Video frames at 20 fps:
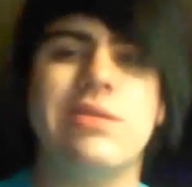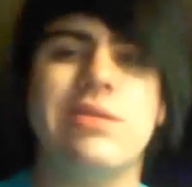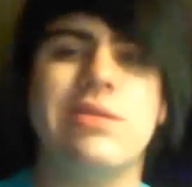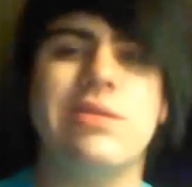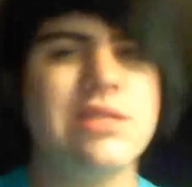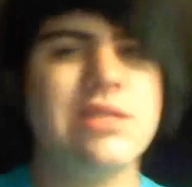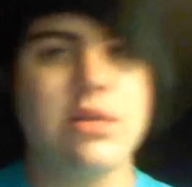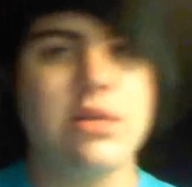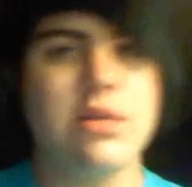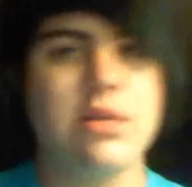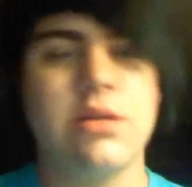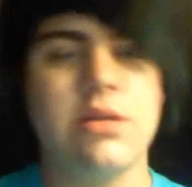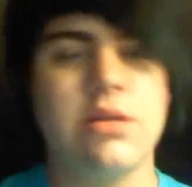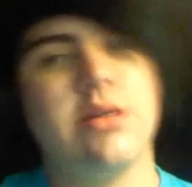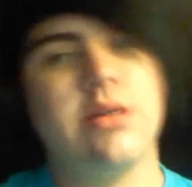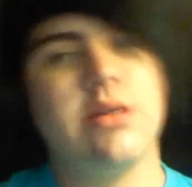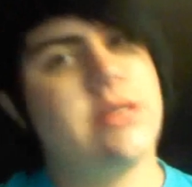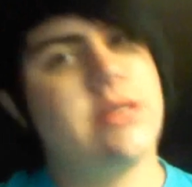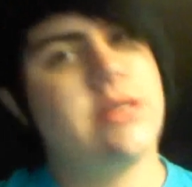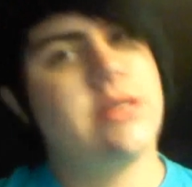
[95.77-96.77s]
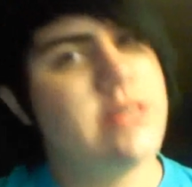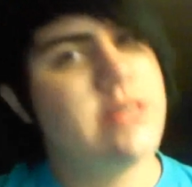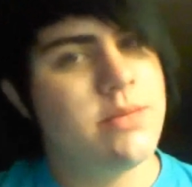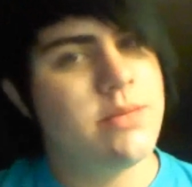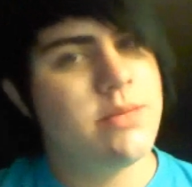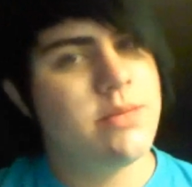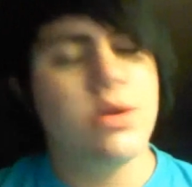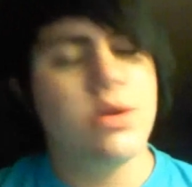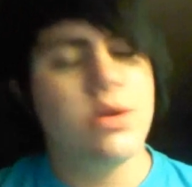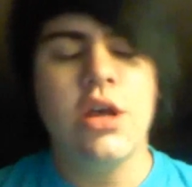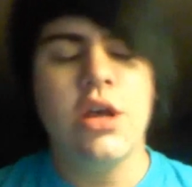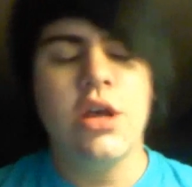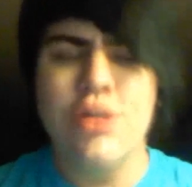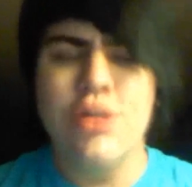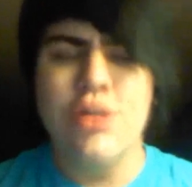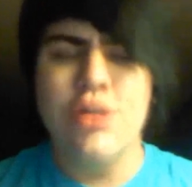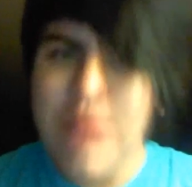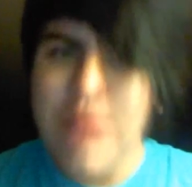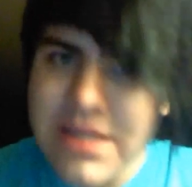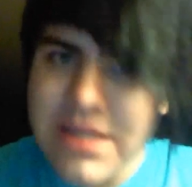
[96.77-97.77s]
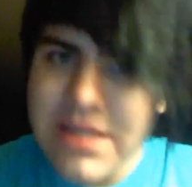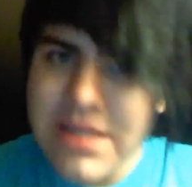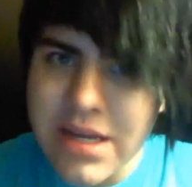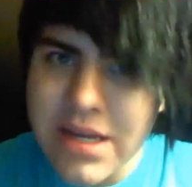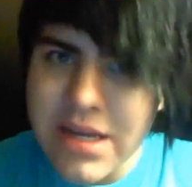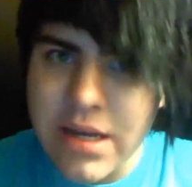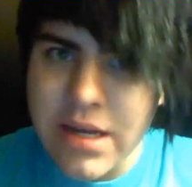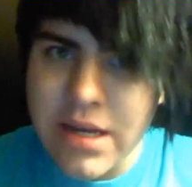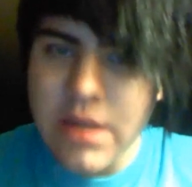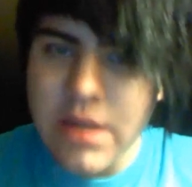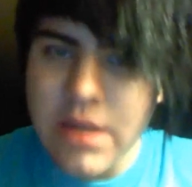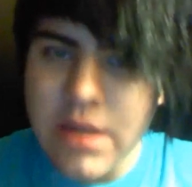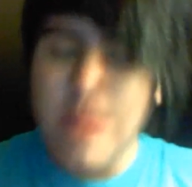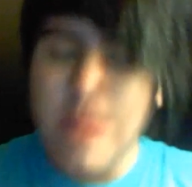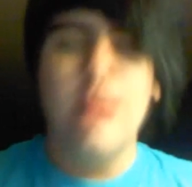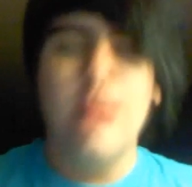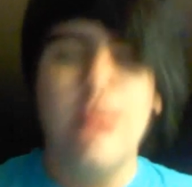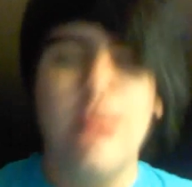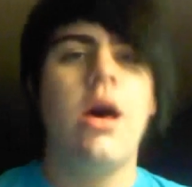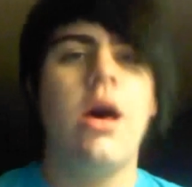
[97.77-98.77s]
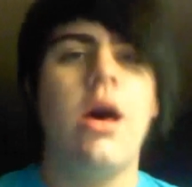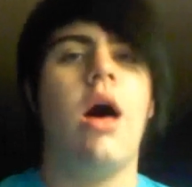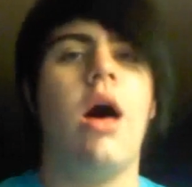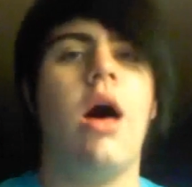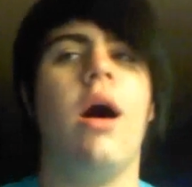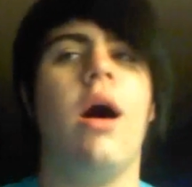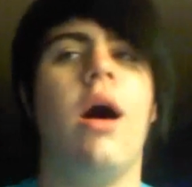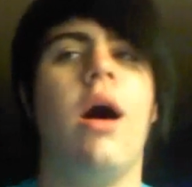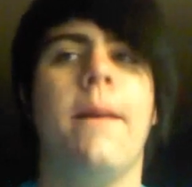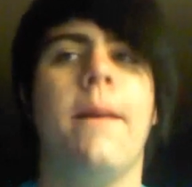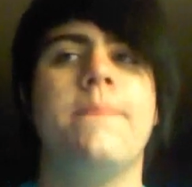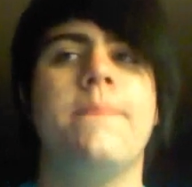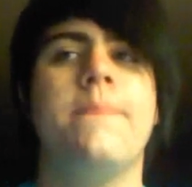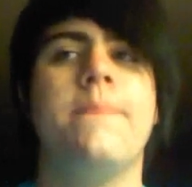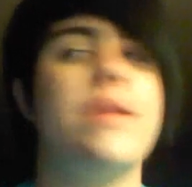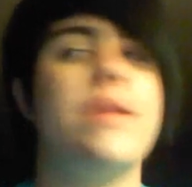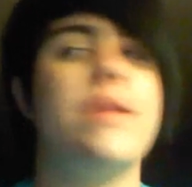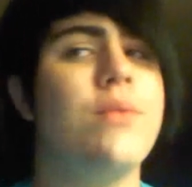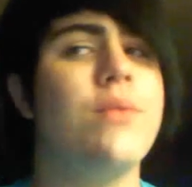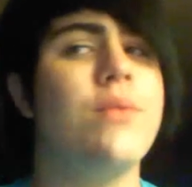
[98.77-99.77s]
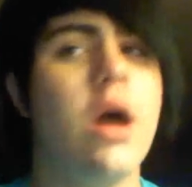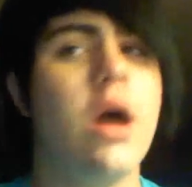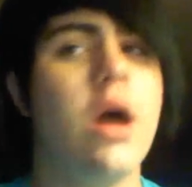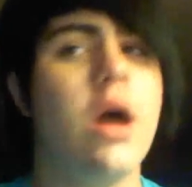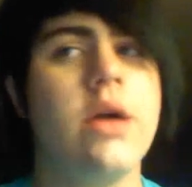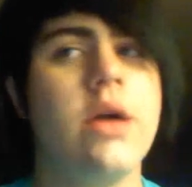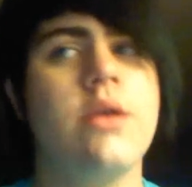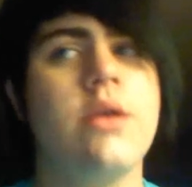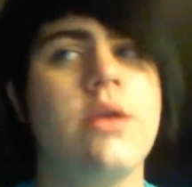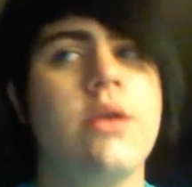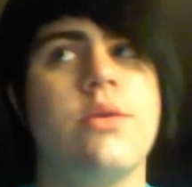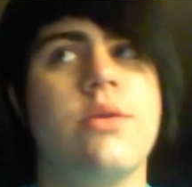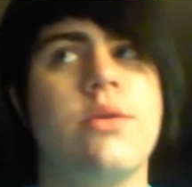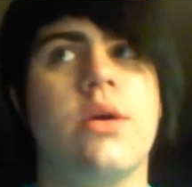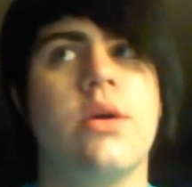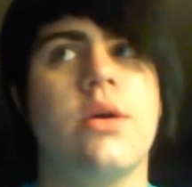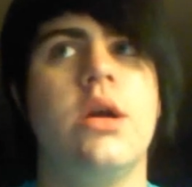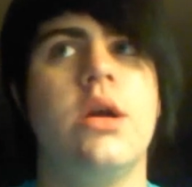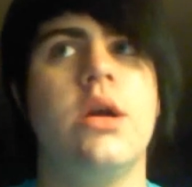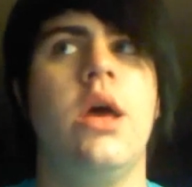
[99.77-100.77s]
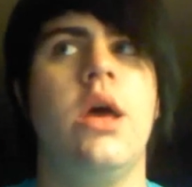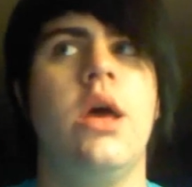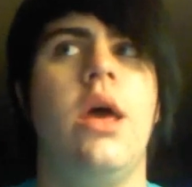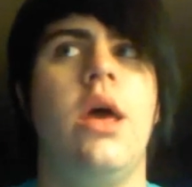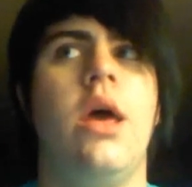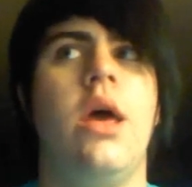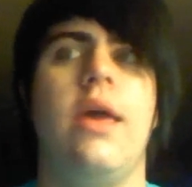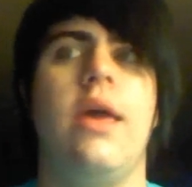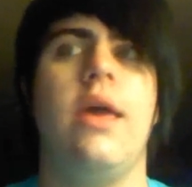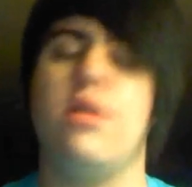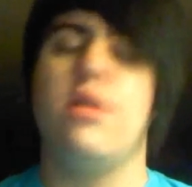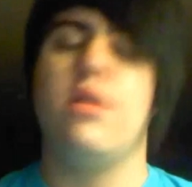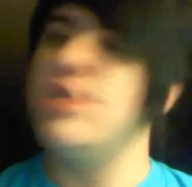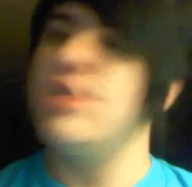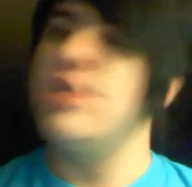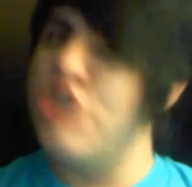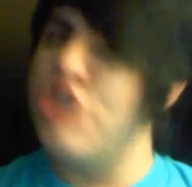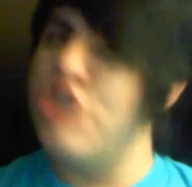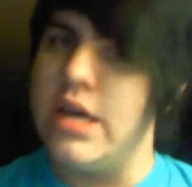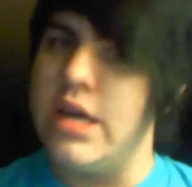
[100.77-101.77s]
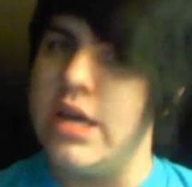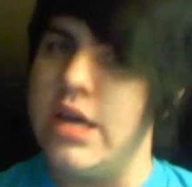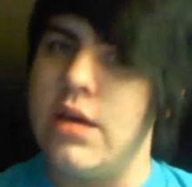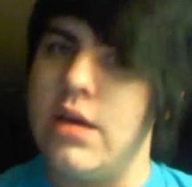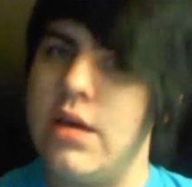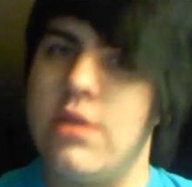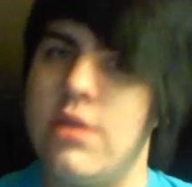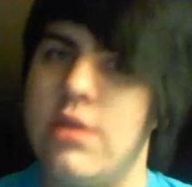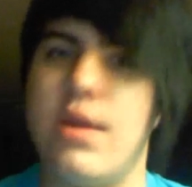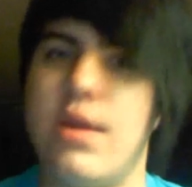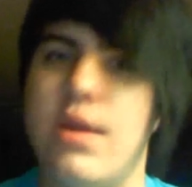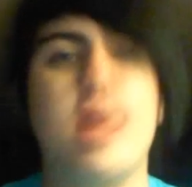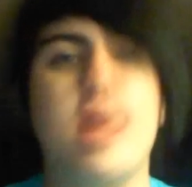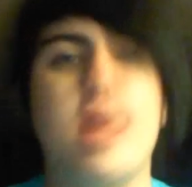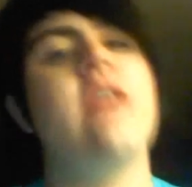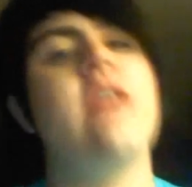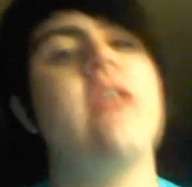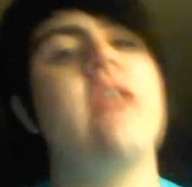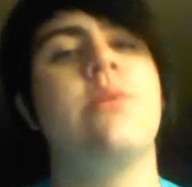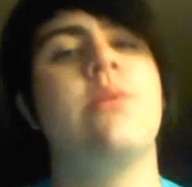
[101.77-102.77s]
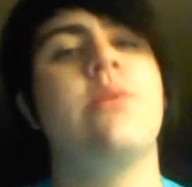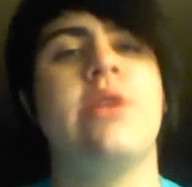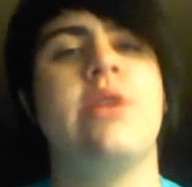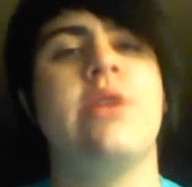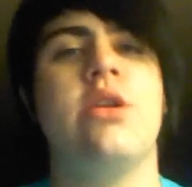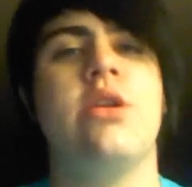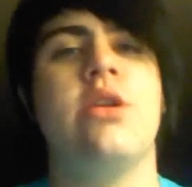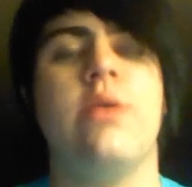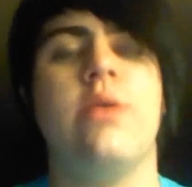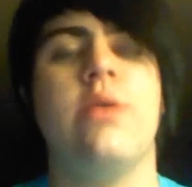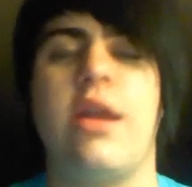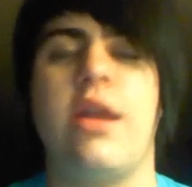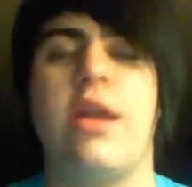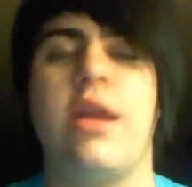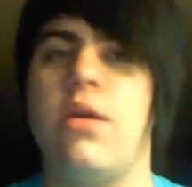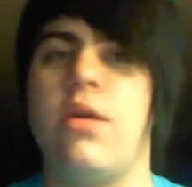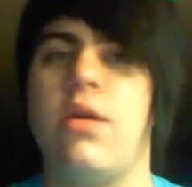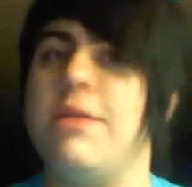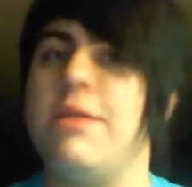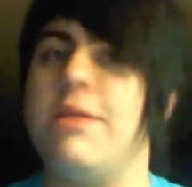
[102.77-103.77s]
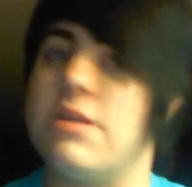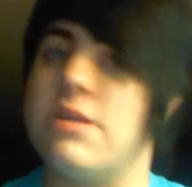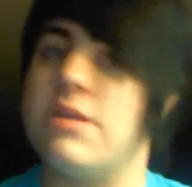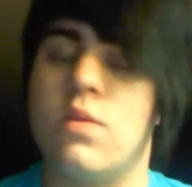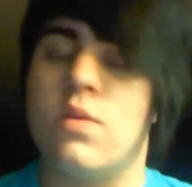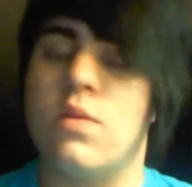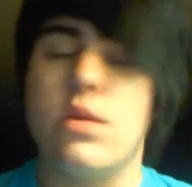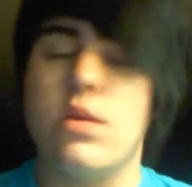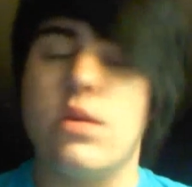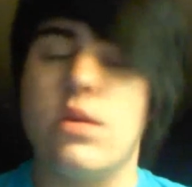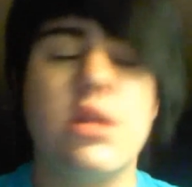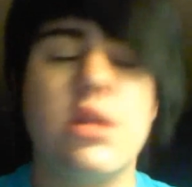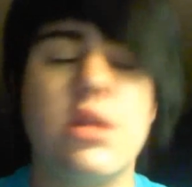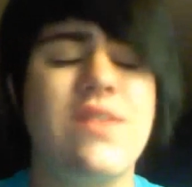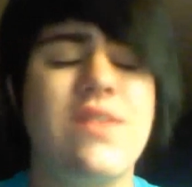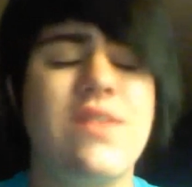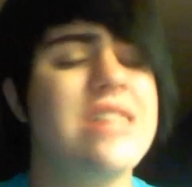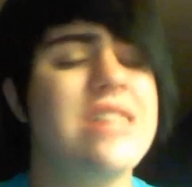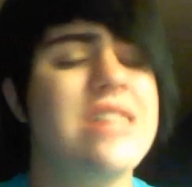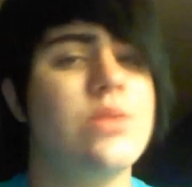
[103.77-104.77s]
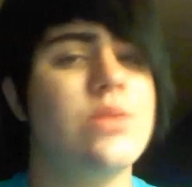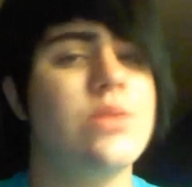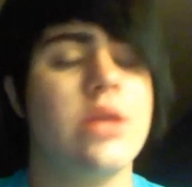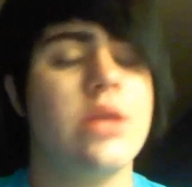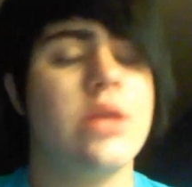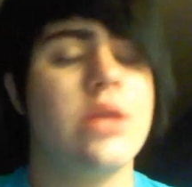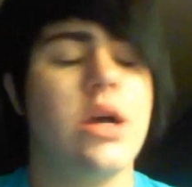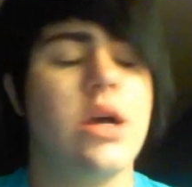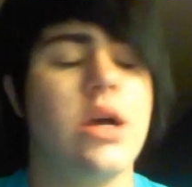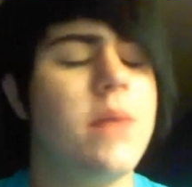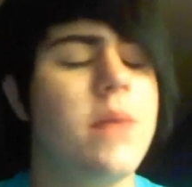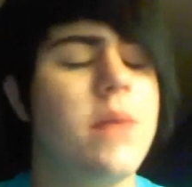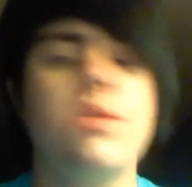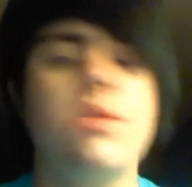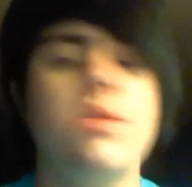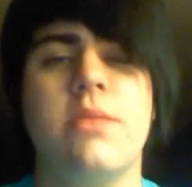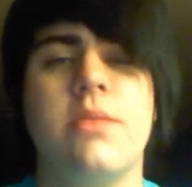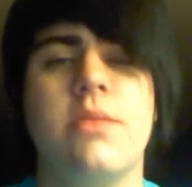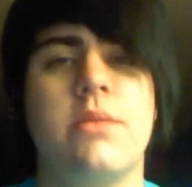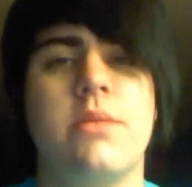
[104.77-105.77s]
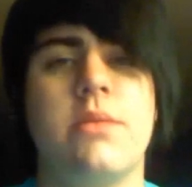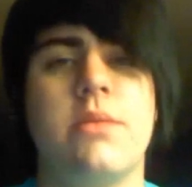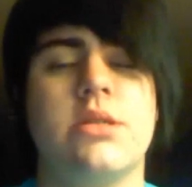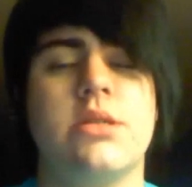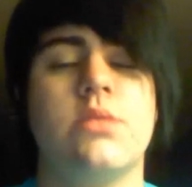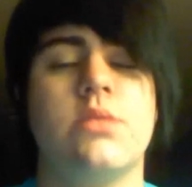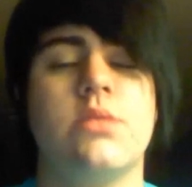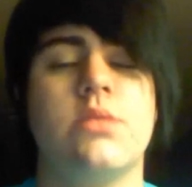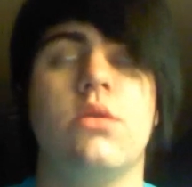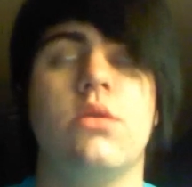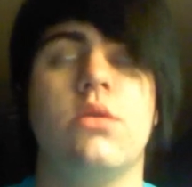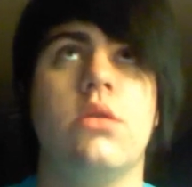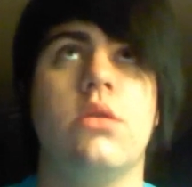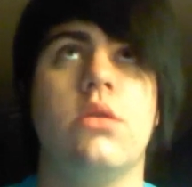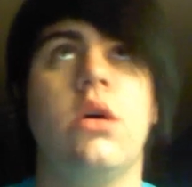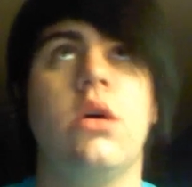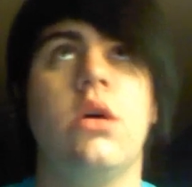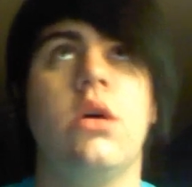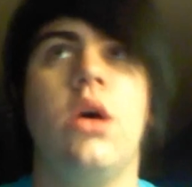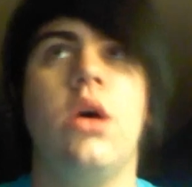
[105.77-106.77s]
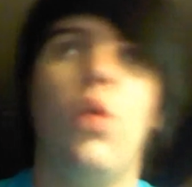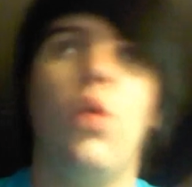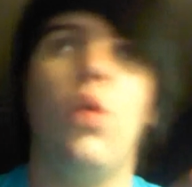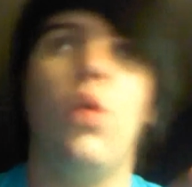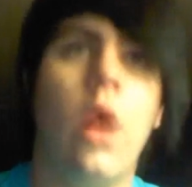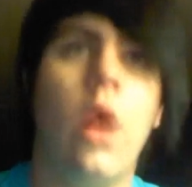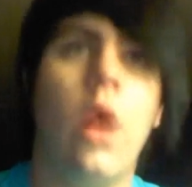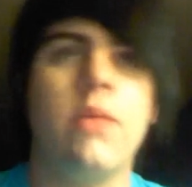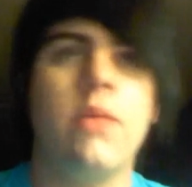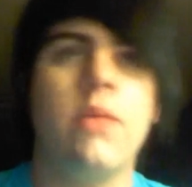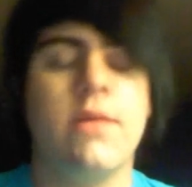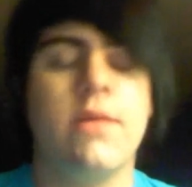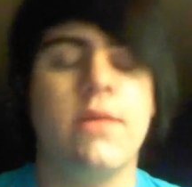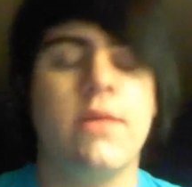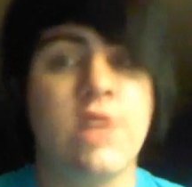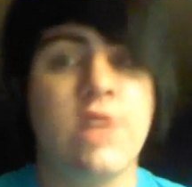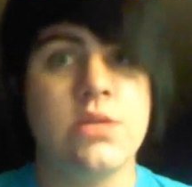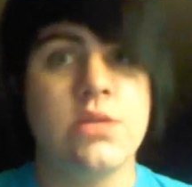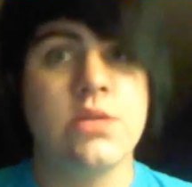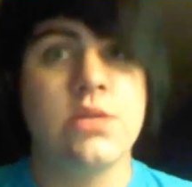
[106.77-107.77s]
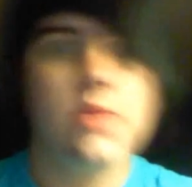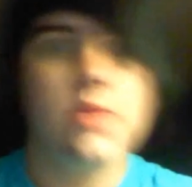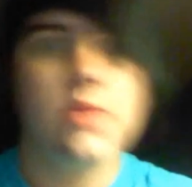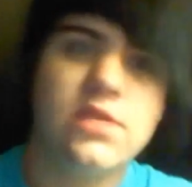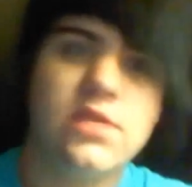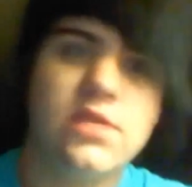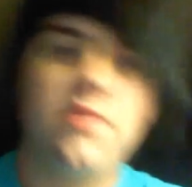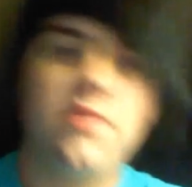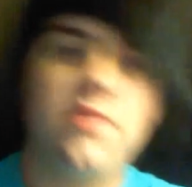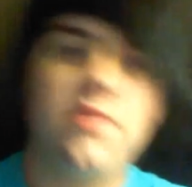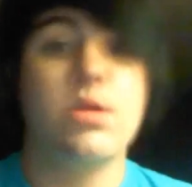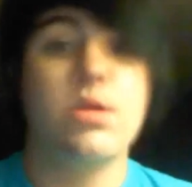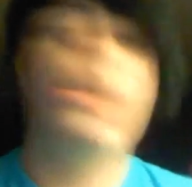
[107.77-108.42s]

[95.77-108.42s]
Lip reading: still, it's a sample. So listen. They rock it hardcore, and they're legit. They're dedicated to what they do, and I know that because I'm really good friends with a couple of the members. Well, one, but I'm friends with the rest of them, so it all